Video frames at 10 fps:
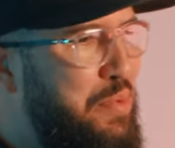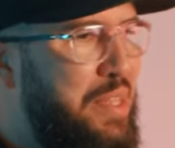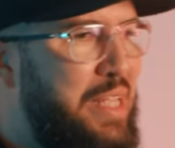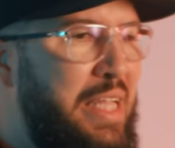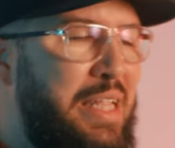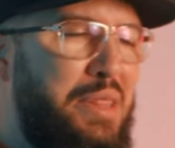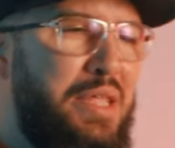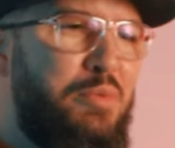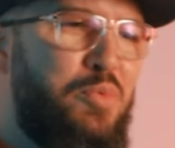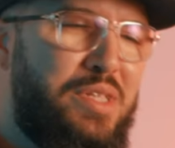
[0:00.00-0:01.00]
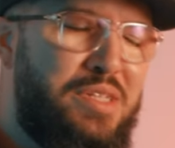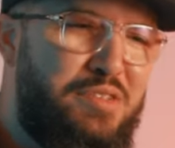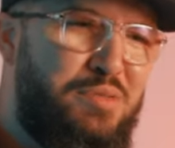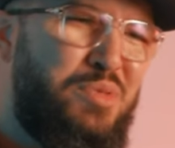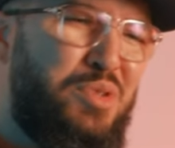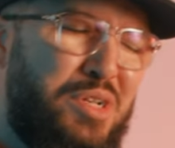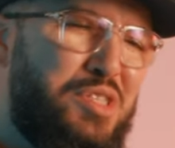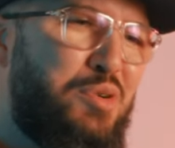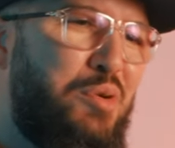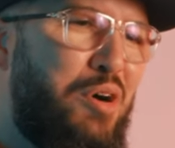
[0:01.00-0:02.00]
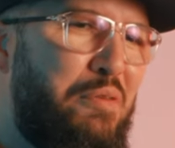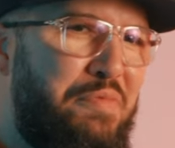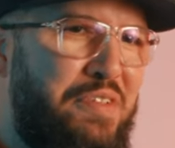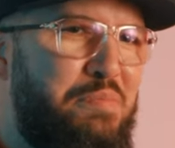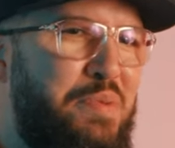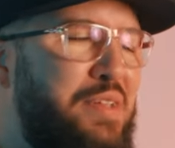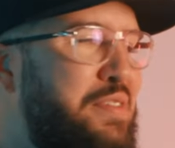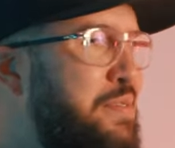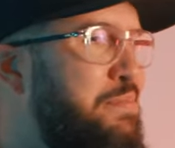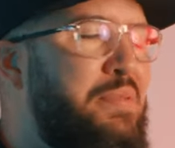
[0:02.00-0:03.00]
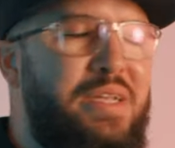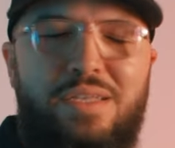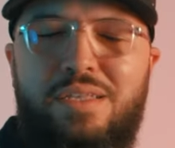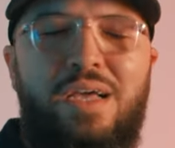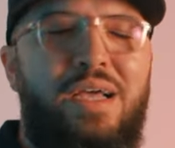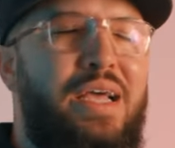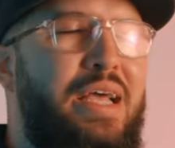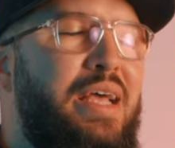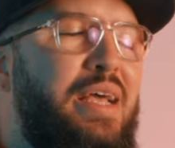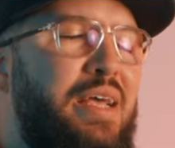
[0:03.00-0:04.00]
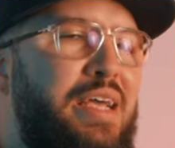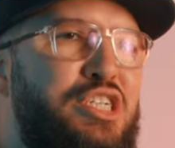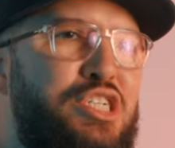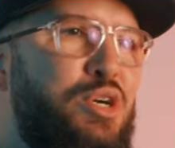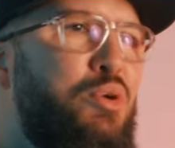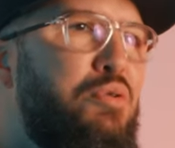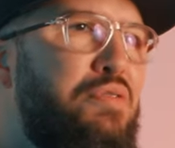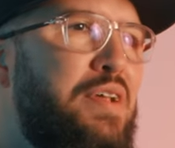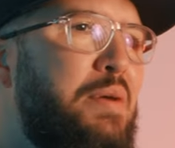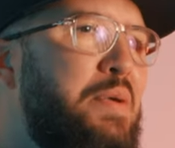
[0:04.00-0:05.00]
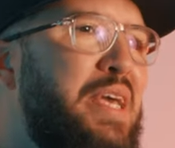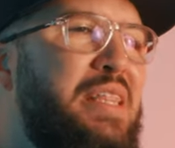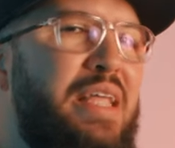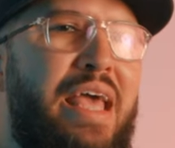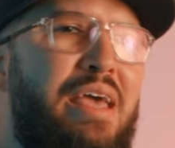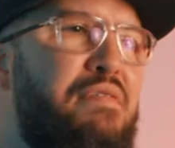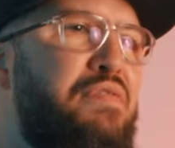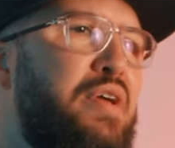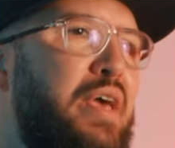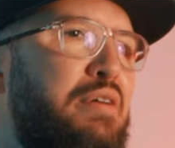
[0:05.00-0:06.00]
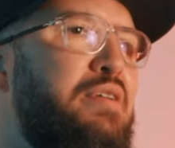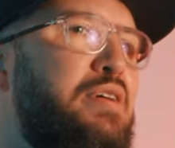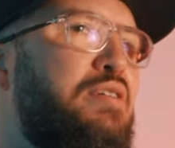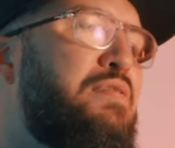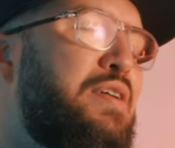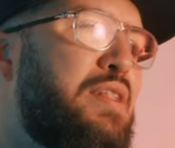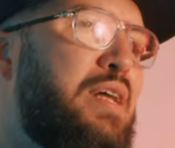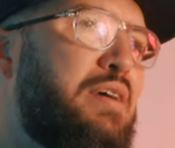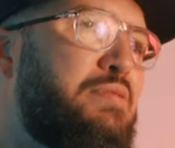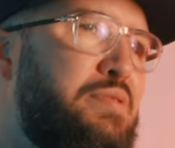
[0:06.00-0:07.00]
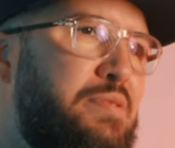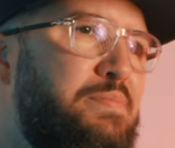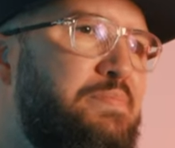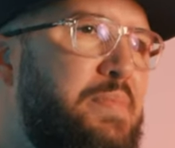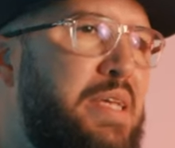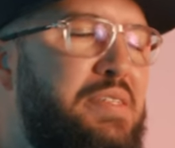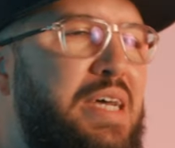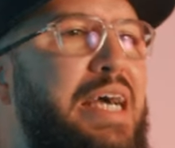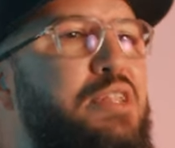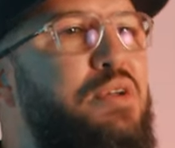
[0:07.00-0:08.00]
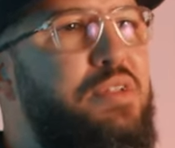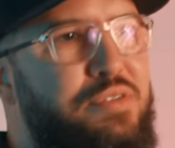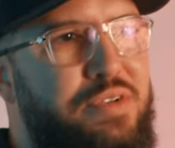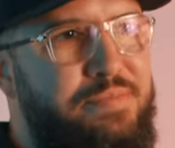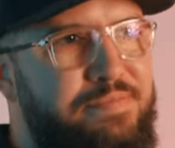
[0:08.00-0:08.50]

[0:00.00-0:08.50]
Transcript: one, and I think one that's not so obvious, but it's like it shows up in every area of our lives. It's idolatry